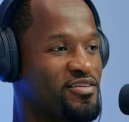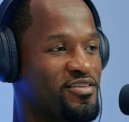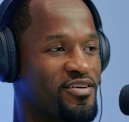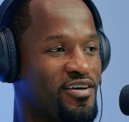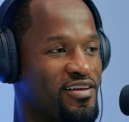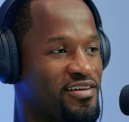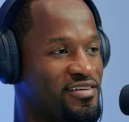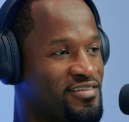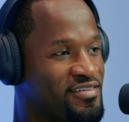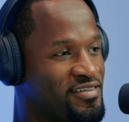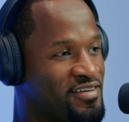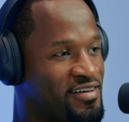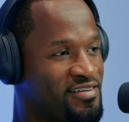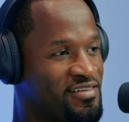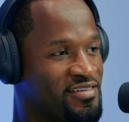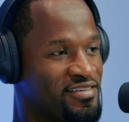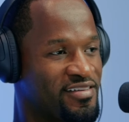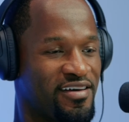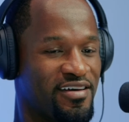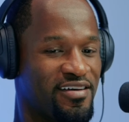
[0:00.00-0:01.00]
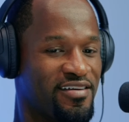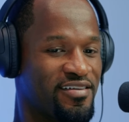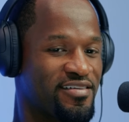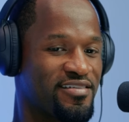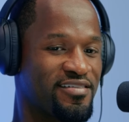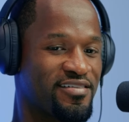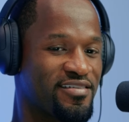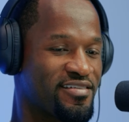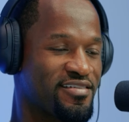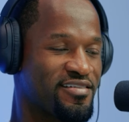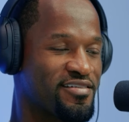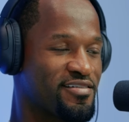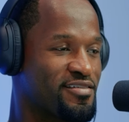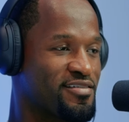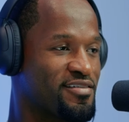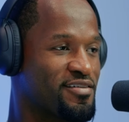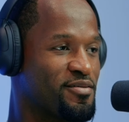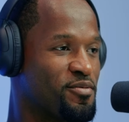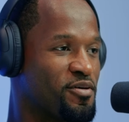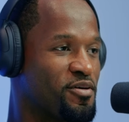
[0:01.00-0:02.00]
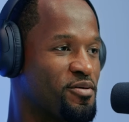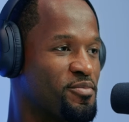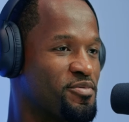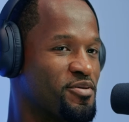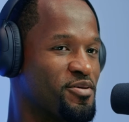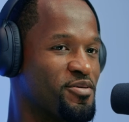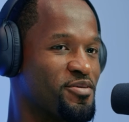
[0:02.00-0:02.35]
dollar, and it's like, come on, bro.